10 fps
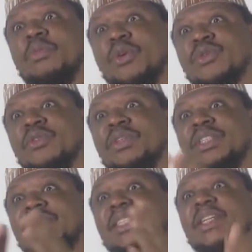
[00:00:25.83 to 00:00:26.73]
because of the
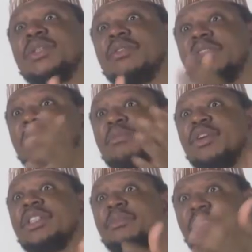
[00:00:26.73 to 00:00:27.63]
series of
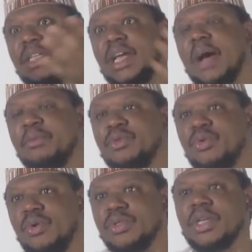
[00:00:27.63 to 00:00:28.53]
disappointments that happened
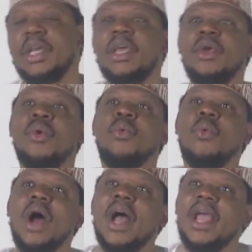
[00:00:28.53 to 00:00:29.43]
to us.
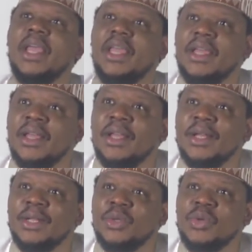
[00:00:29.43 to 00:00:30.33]
Why
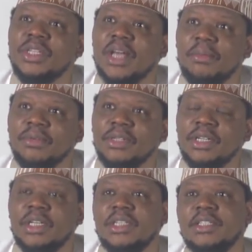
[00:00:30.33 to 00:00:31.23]
do this happen?
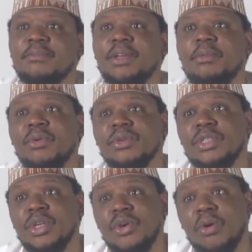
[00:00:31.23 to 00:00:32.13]
Simply because
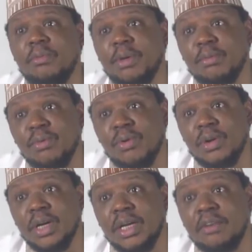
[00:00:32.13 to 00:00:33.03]
the young people
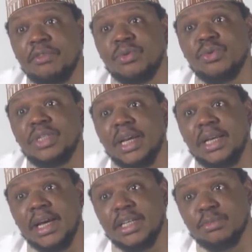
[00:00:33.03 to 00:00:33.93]
refuse to take
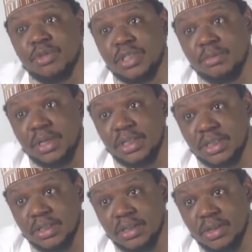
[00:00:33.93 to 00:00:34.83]
their
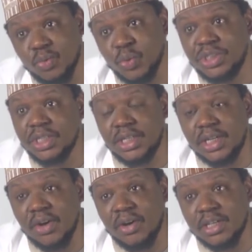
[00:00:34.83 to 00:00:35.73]
responsibility. We
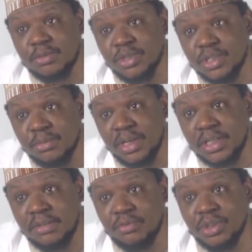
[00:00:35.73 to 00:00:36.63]
shielded our
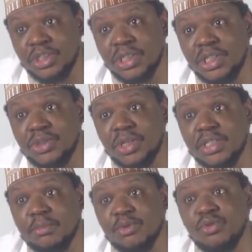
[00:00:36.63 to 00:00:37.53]
responsibility for the generation that's
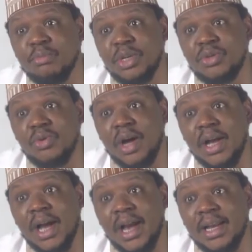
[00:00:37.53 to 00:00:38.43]
supposed to mentor and
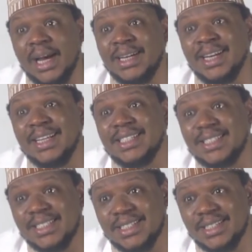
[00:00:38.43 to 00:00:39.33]
guide and
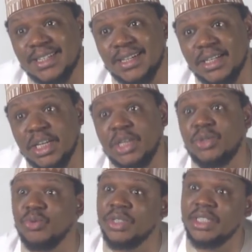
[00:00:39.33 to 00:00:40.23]
rest. They
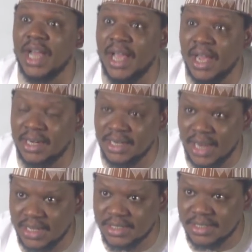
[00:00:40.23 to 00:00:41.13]
need to retire and
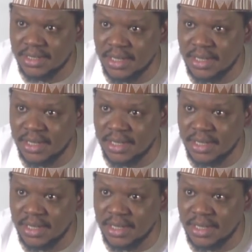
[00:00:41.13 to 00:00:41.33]
relax.